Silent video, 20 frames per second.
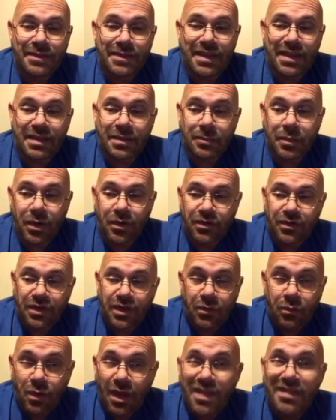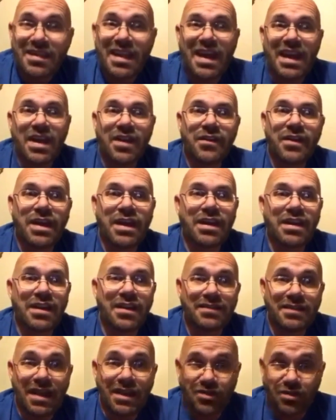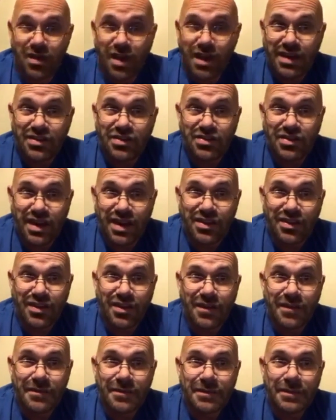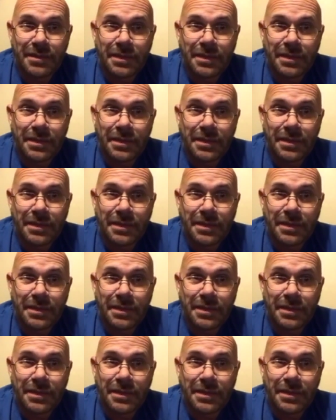that the person that runs that area is a transgender.